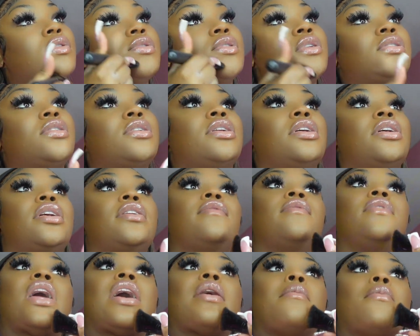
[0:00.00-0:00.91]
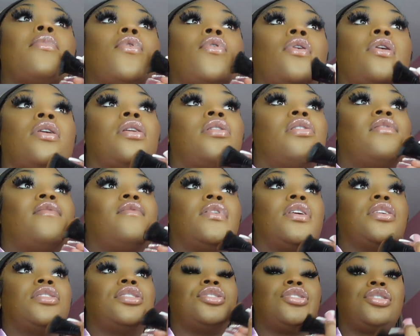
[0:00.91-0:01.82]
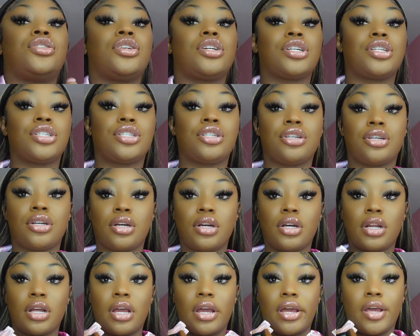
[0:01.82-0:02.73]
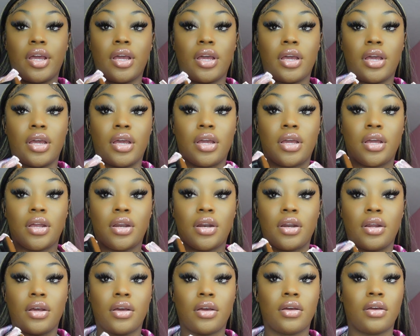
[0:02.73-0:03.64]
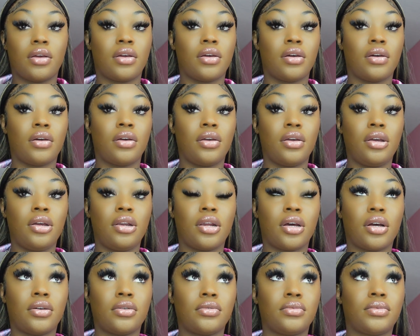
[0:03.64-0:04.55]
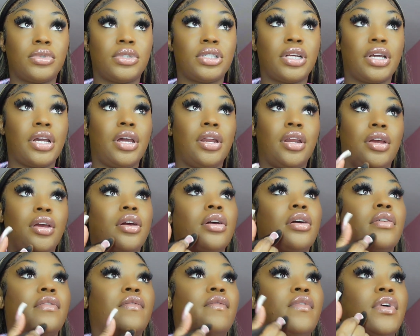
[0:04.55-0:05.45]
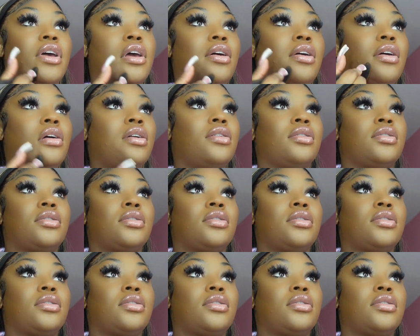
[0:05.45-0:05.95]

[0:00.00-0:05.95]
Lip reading: to give that more of a structured and, you know, skinnier effect.